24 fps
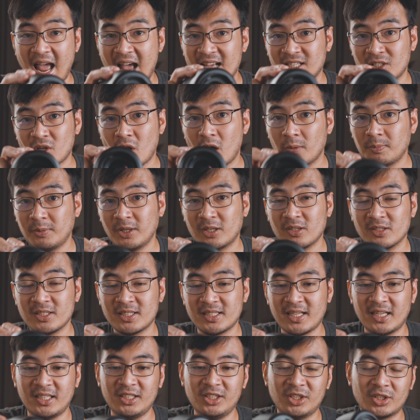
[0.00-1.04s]
has optical
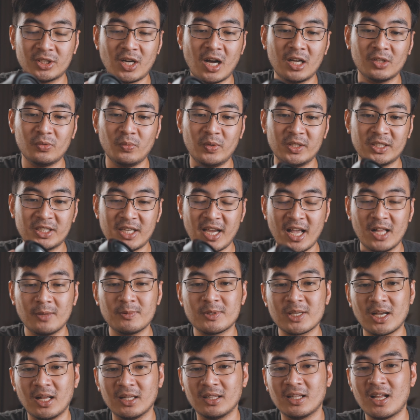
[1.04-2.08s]
steady shot, which
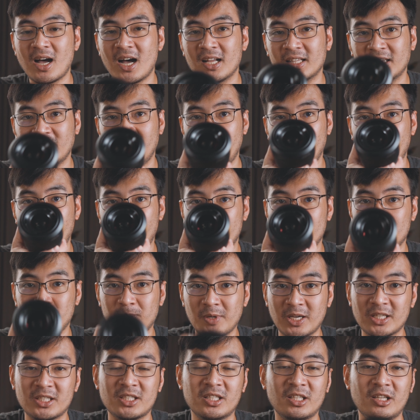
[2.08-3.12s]
helps a lot,
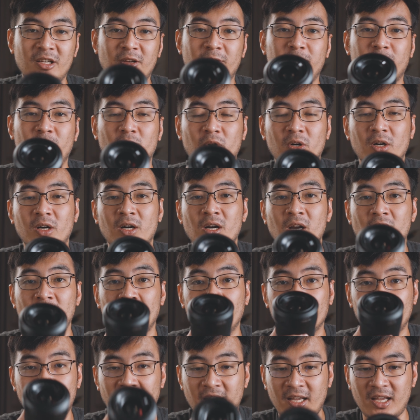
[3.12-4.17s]
especially for
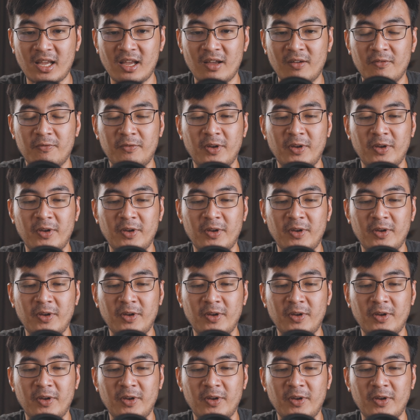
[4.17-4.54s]
taking